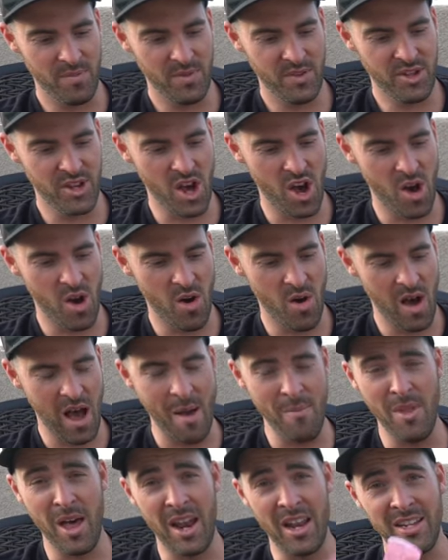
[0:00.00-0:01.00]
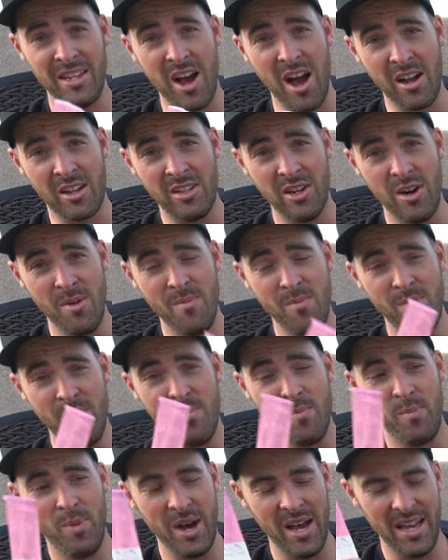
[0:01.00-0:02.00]
So I'm not a doctor,
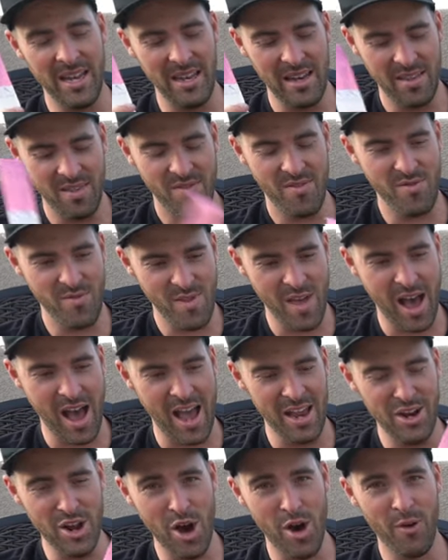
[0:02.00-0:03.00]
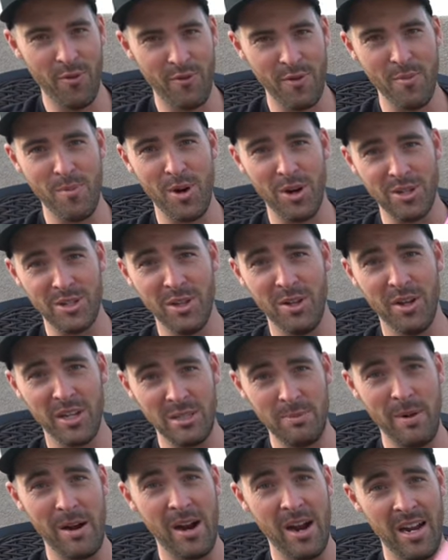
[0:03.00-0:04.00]
but I know from personal
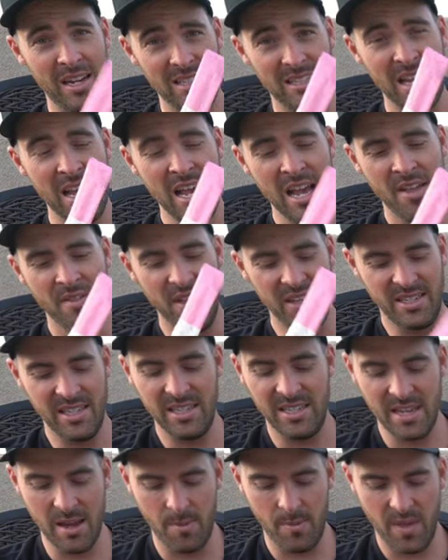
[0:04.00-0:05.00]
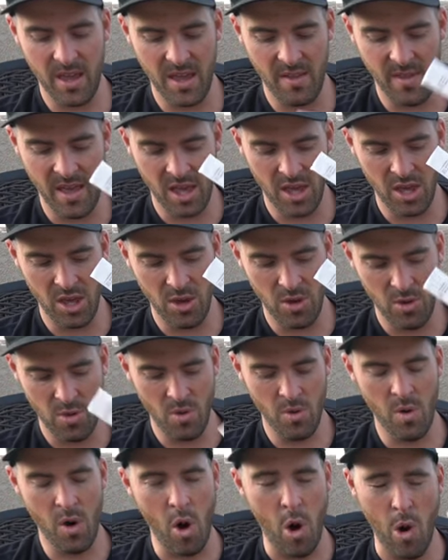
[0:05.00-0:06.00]
experience, this is something that
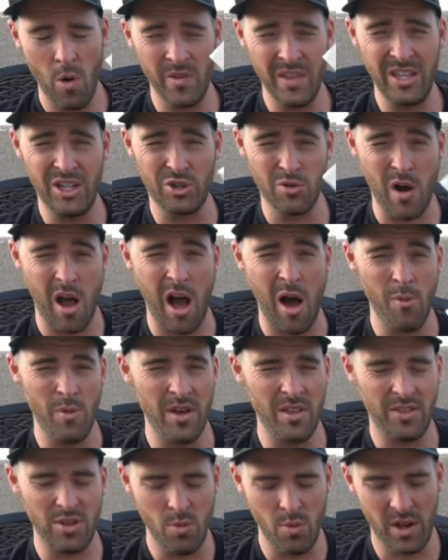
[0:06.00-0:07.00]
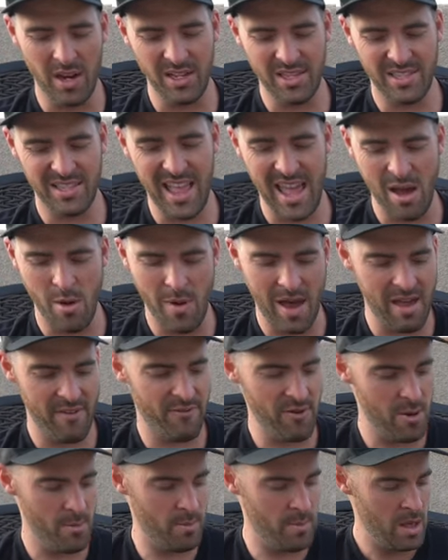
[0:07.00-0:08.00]
you only draw with, you want to stay away
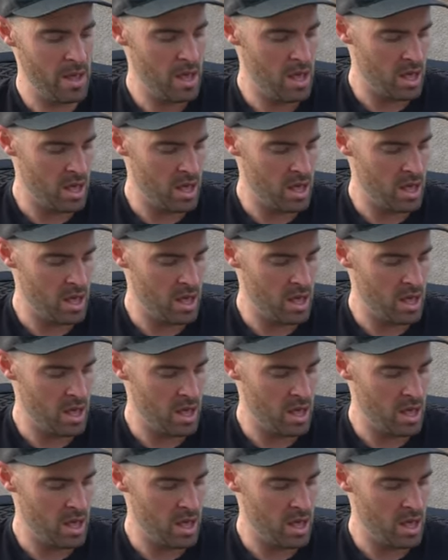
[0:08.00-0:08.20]
from